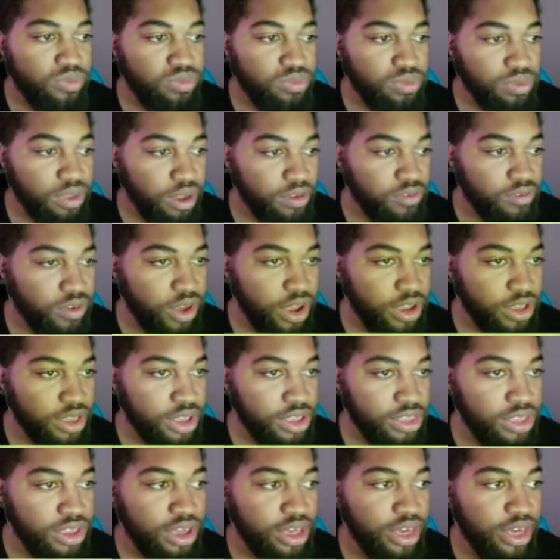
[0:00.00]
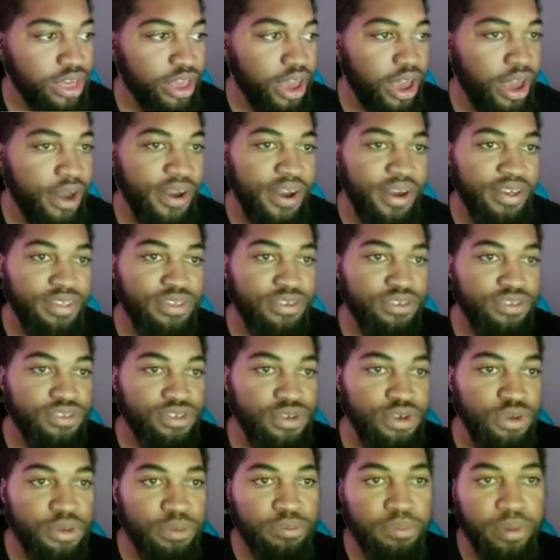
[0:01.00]
the fact that they now have this
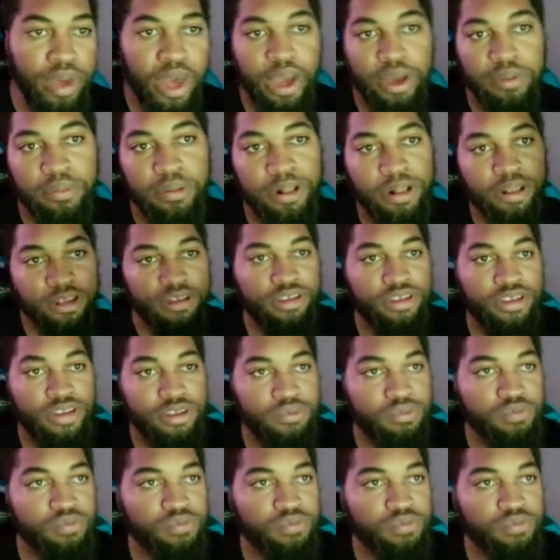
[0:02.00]
new bag policy.